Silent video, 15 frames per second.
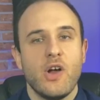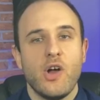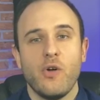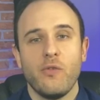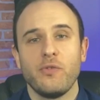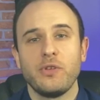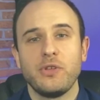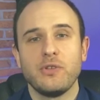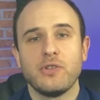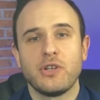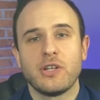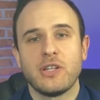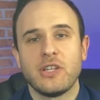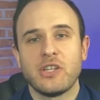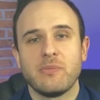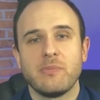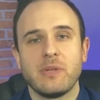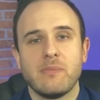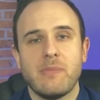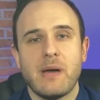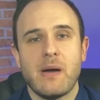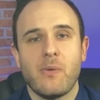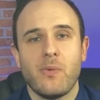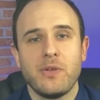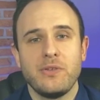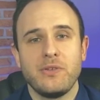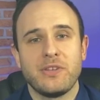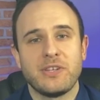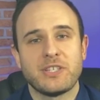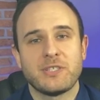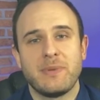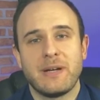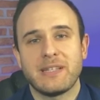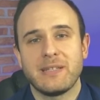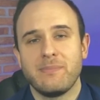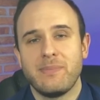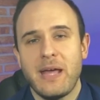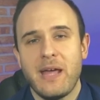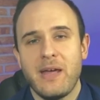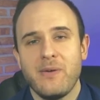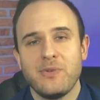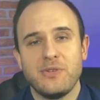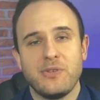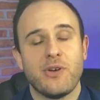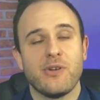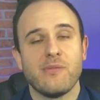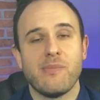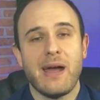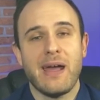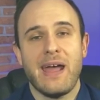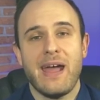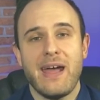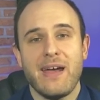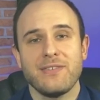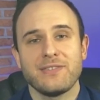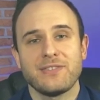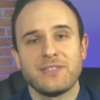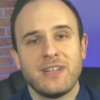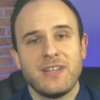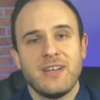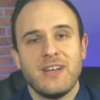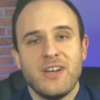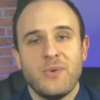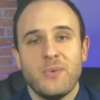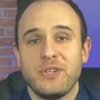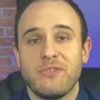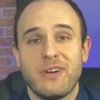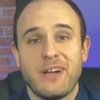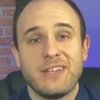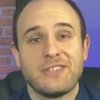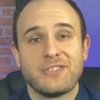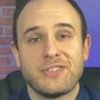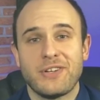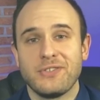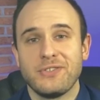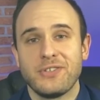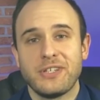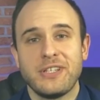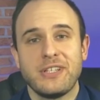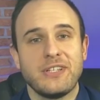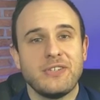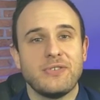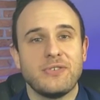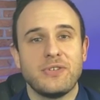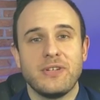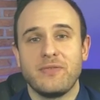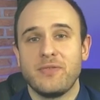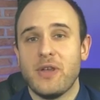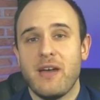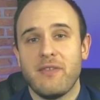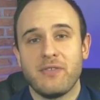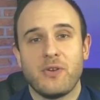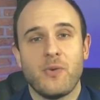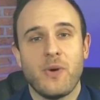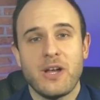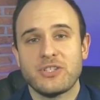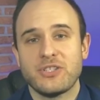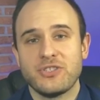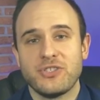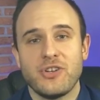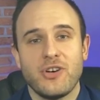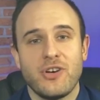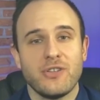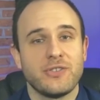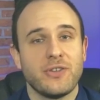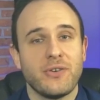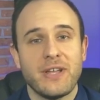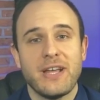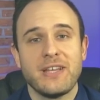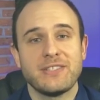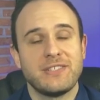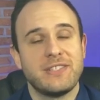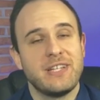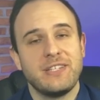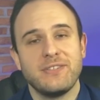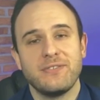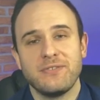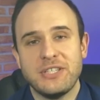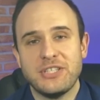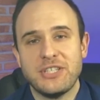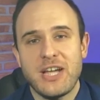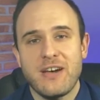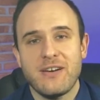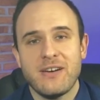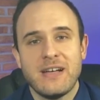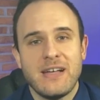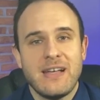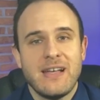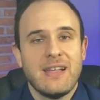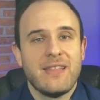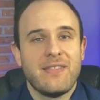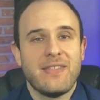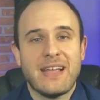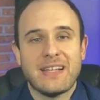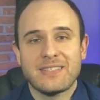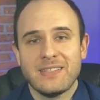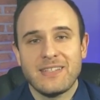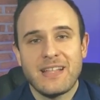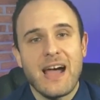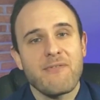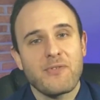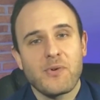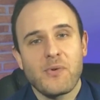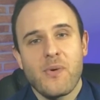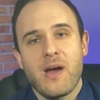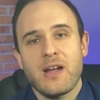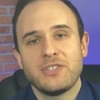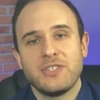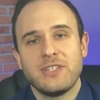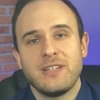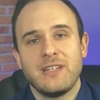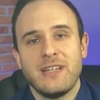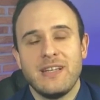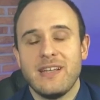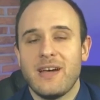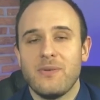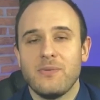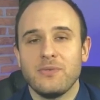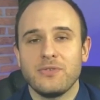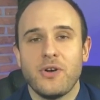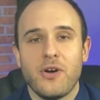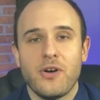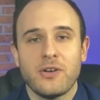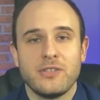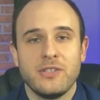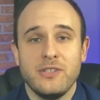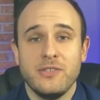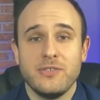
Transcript: Hopefully you learned a little bit about what you can expect to pay when you go to buy a house. When you're ready to start looking, or if you have any questions at all, don't hesitate to reach out. Thanks a lot for watching, and I will talk to you